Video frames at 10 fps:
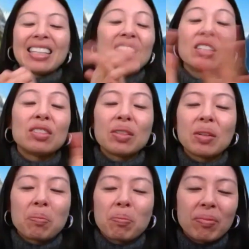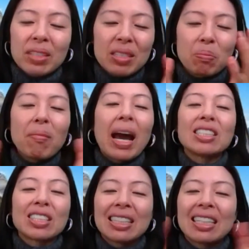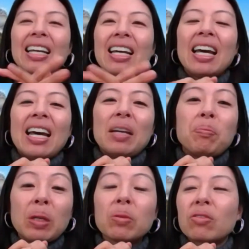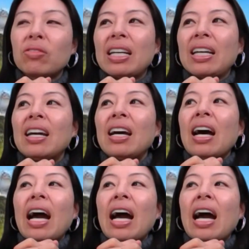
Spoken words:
done this, and you do it just magically and beautifully.